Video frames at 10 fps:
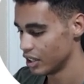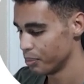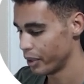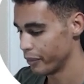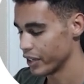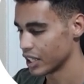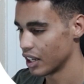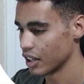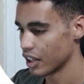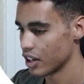Perfect.
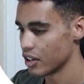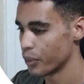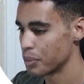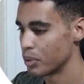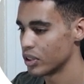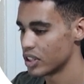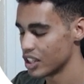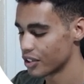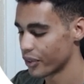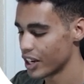And here we put
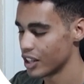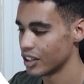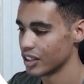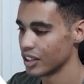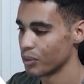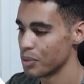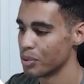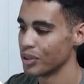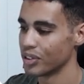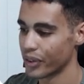ctrade and we
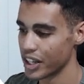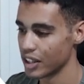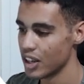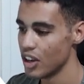put trade.